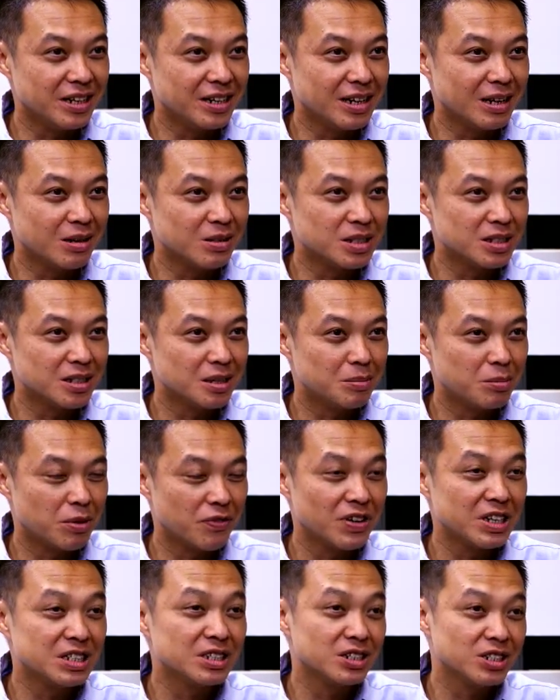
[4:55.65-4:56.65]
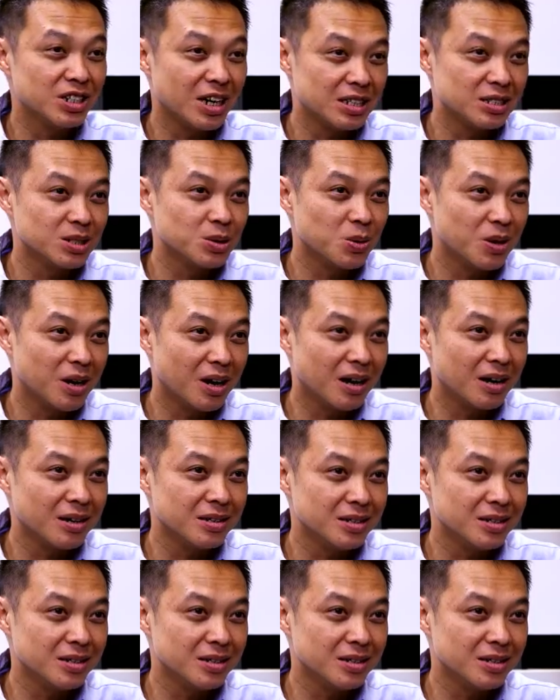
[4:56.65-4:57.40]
and that was uh, Professor Chan Soh Ha.